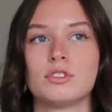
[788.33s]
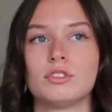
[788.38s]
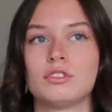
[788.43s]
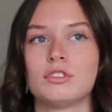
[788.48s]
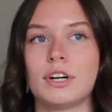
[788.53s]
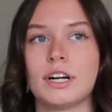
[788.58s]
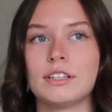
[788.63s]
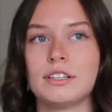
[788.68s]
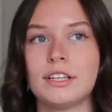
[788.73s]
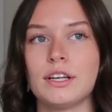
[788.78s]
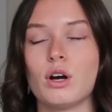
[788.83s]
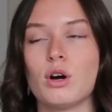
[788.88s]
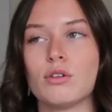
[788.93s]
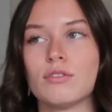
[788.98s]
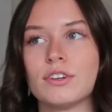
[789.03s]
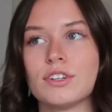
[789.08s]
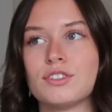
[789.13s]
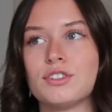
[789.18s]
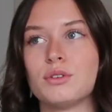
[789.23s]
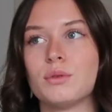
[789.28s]
directly
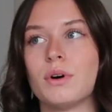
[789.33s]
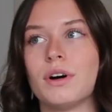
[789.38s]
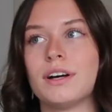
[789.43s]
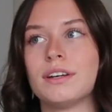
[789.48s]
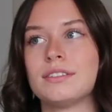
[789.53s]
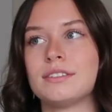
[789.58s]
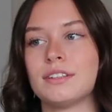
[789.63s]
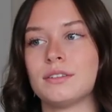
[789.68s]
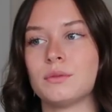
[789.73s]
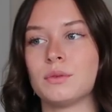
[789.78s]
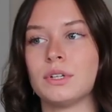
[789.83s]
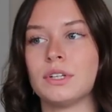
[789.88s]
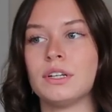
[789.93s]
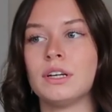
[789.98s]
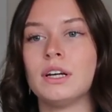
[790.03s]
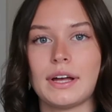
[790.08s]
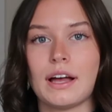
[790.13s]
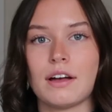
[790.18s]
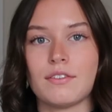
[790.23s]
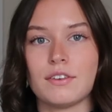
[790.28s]
over to us and
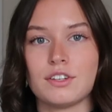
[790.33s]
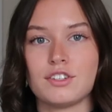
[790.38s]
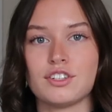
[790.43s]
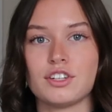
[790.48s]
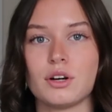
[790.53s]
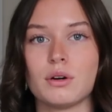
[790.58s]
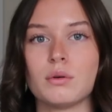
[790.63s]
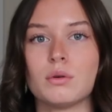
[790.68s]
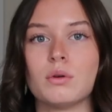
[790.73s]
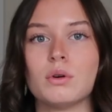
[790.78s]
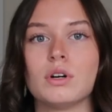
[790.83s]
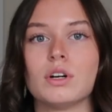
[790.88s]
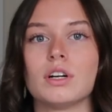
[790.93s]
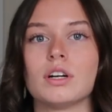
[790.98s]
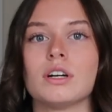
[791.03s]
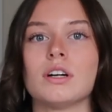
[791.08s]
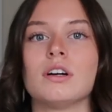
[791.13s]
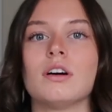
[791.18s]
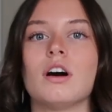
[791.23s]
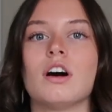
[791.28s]
would have us show
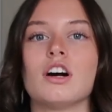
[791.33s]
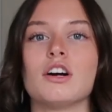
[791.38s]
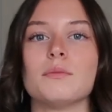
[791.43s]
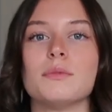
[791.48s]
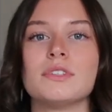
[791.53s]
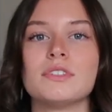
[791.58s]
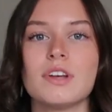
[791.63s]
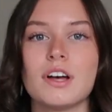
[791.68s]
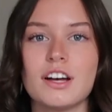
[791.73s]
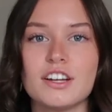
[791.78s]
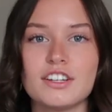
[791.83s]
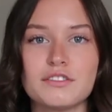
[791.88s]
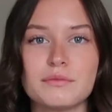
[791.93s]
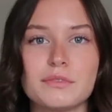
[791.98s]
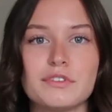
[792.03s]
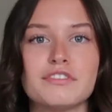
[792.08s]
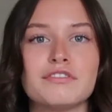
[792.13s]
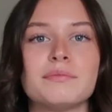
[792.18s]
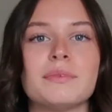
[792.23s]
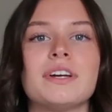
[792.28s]
her our massage
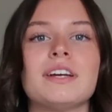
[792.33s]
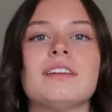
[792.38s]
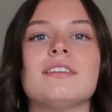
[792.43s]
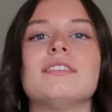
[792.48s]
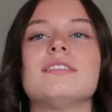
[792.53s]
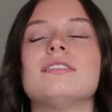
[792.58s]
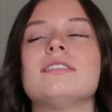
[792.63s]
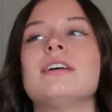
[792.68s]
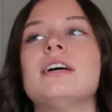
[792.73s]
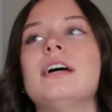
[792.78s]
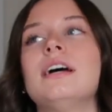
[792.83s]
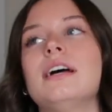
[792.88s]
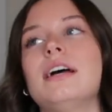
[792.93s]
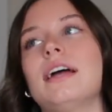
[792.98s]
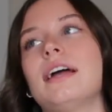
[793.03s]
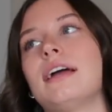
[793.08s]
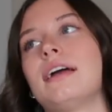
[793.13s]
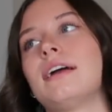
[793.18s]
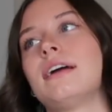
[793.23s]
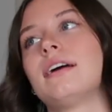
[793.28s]
movements,
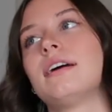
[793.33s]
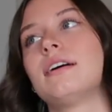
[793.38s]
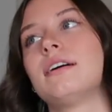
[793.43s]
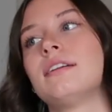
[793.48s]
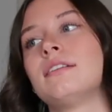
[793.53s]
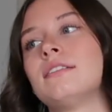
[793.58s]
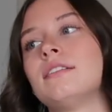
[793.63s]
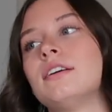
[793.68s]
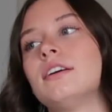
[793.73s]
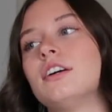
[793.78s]
and